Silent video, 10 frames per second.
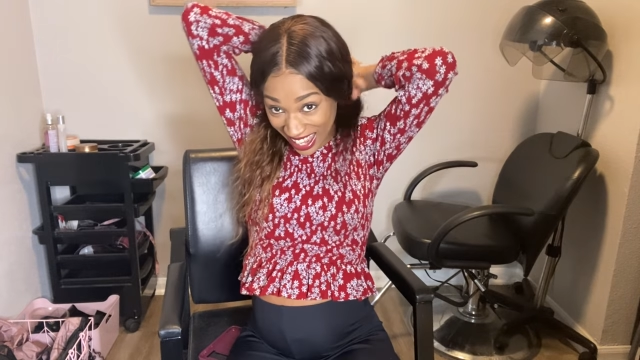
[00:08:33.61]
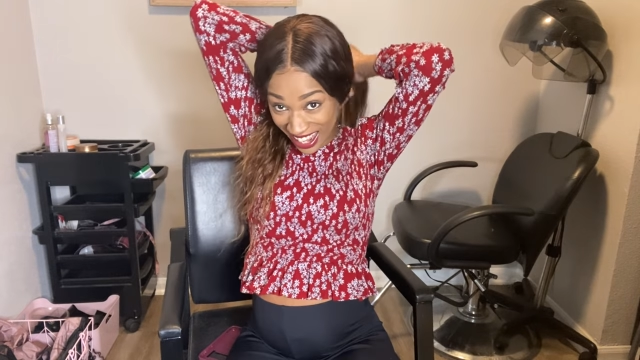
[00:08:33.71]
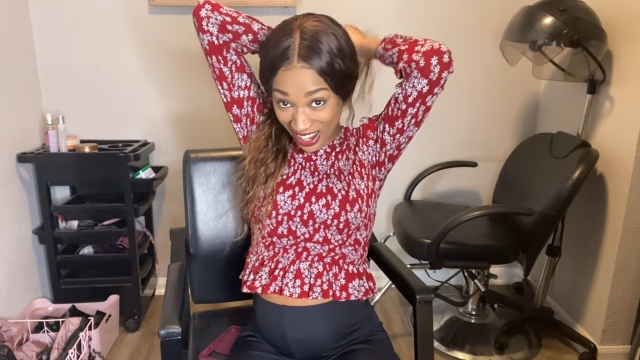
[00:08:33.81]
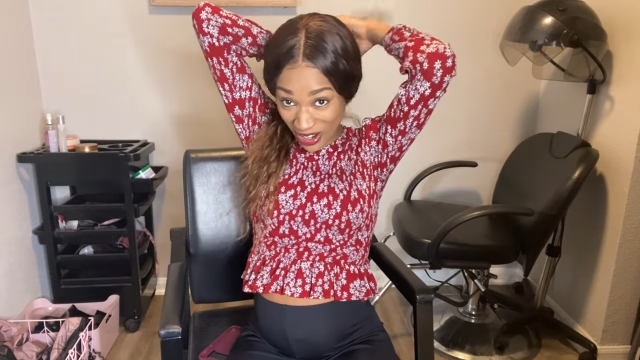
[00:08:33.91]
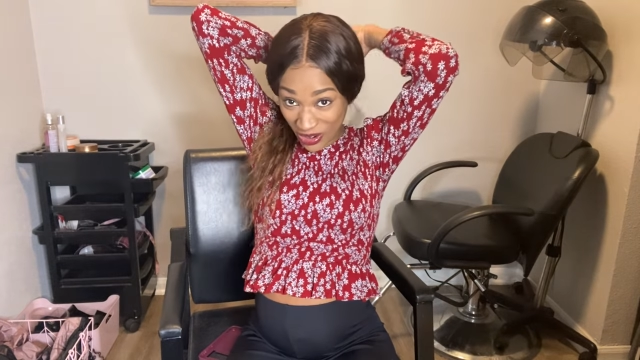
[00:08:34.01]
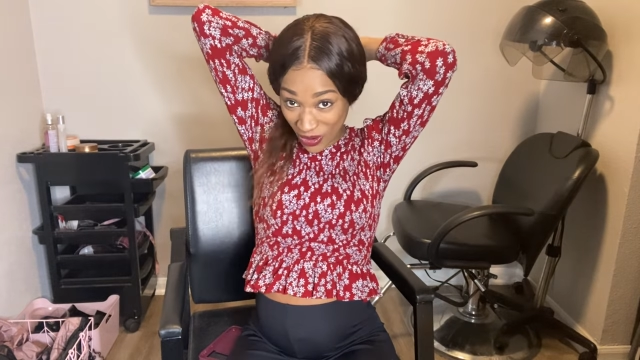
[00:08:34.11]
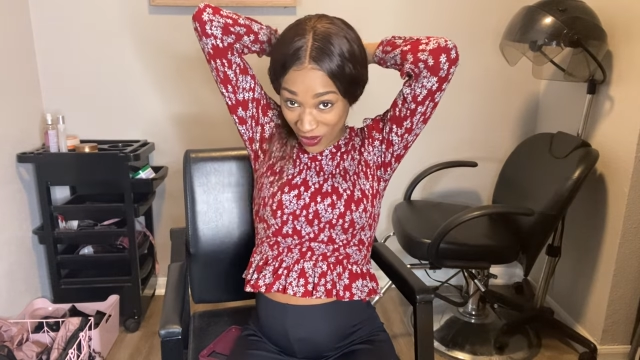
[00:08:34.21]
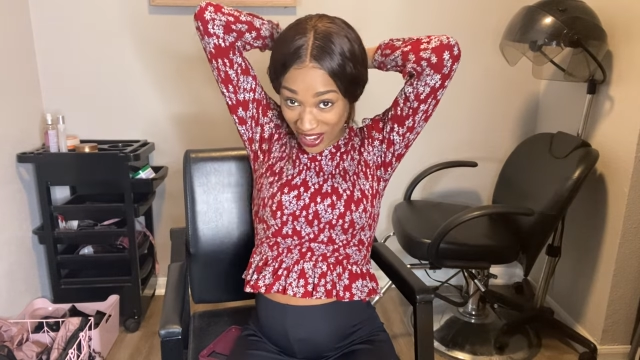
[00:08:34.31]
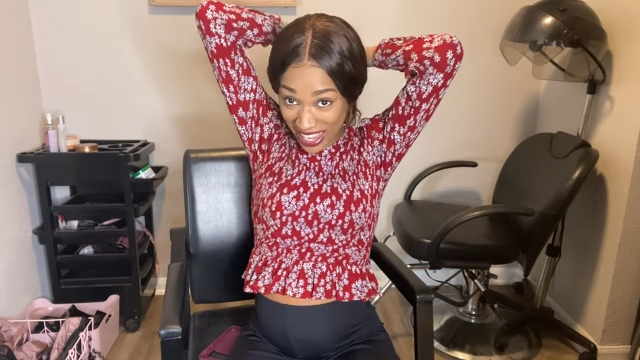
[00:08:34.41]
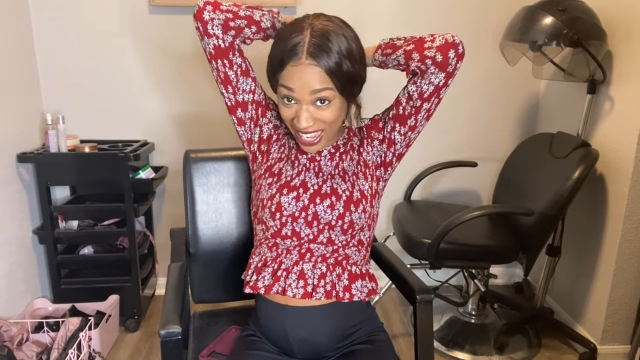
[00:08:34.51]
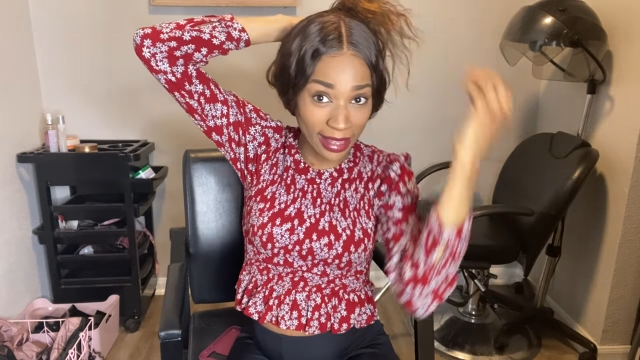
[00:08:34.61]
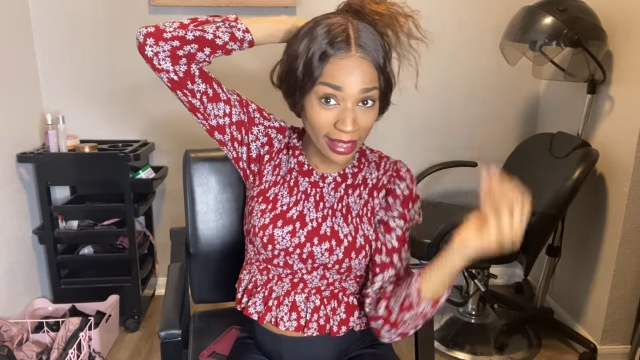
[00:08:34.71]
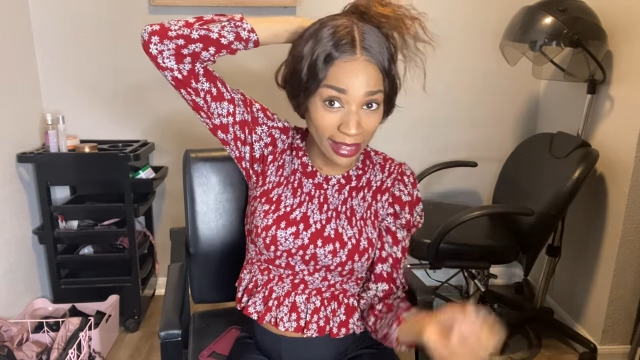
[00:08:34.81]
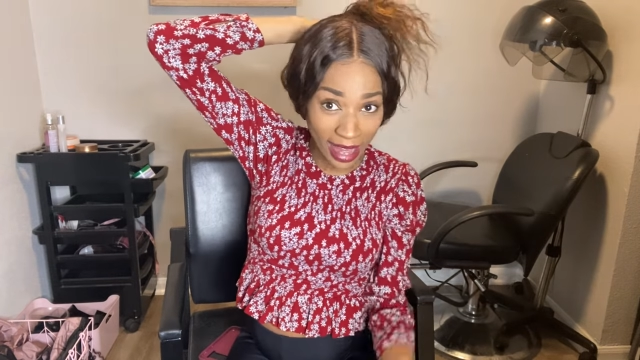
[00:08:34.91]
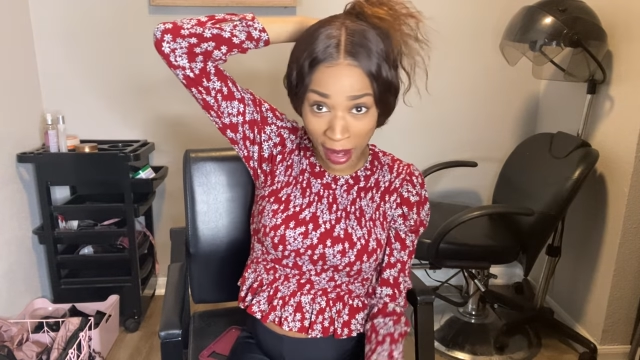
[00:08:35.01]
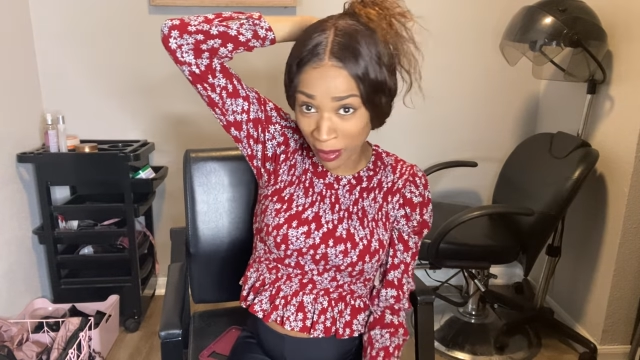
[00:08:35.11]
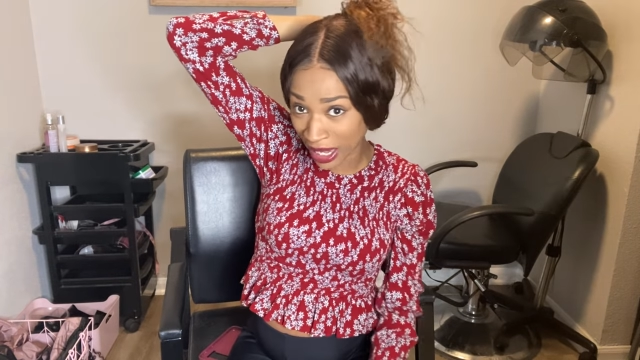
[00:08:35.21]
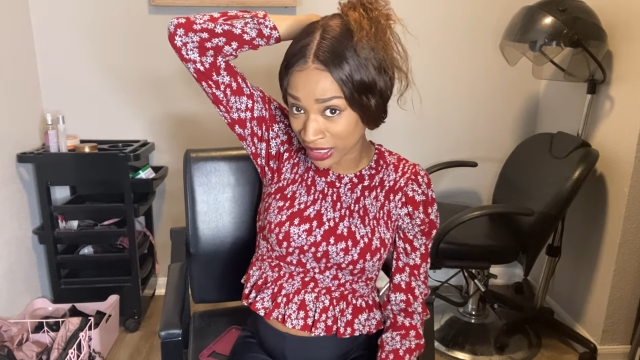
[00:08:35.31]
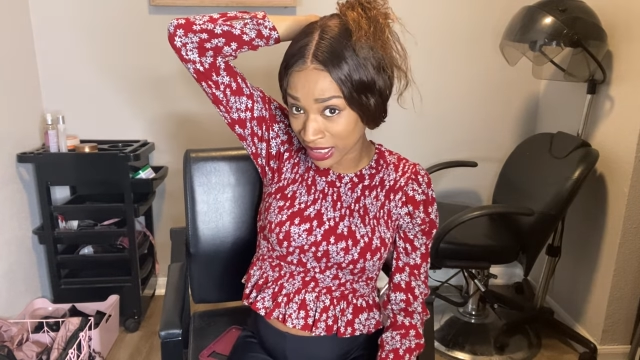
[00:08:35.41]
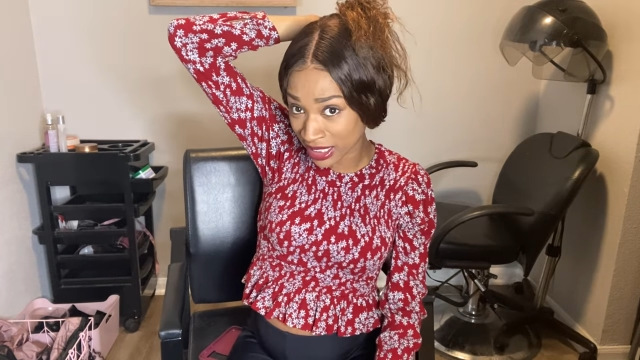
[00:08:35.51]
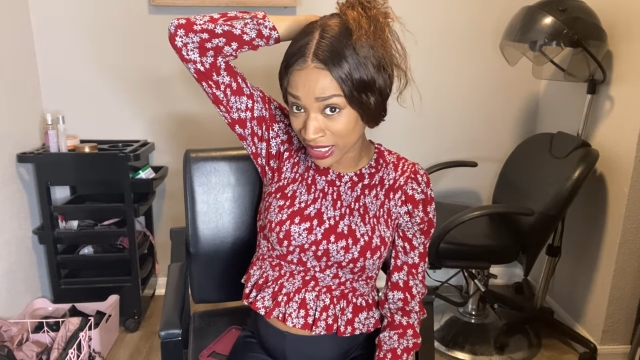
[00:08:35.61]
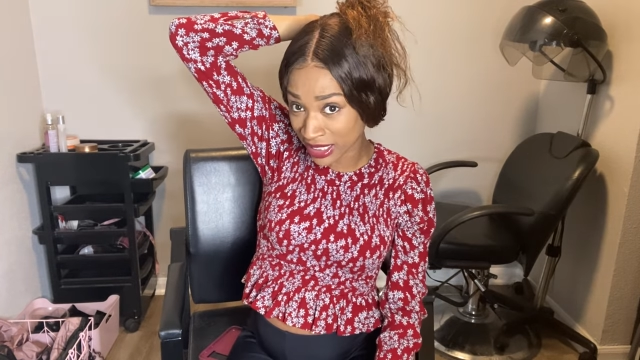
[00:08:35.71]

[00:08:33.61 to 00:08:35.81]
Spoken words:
and annoyed, and I might just